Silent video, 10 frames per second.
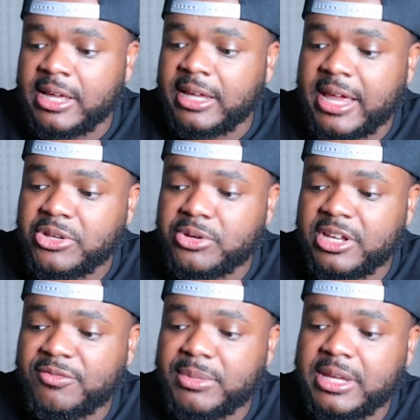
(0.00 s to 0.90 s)
Can you
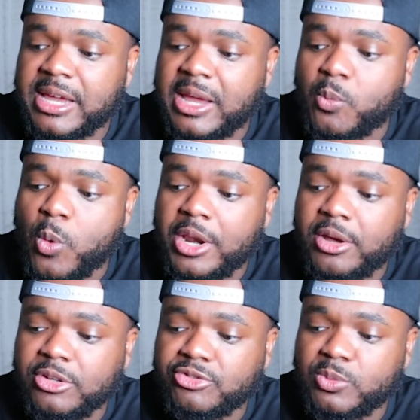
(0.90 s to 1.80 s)
give me a
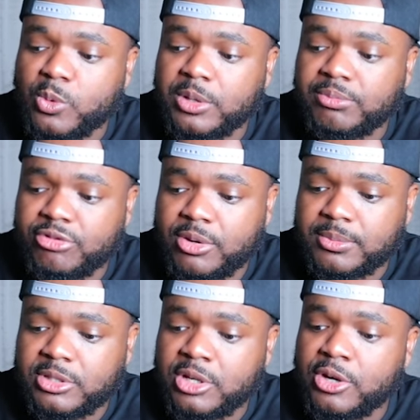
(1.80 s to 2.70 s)
100 word
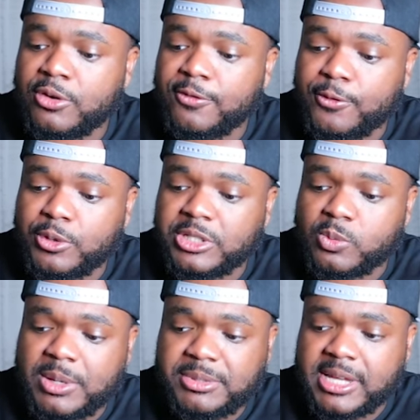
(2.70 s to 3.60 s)
prompt for this
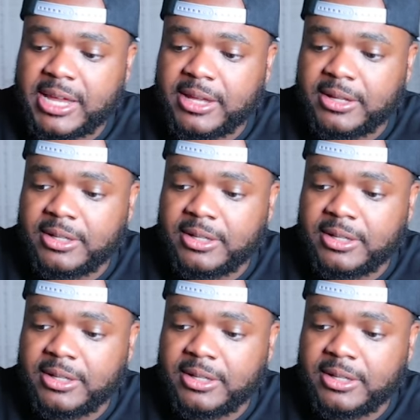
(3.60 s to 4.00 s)
website?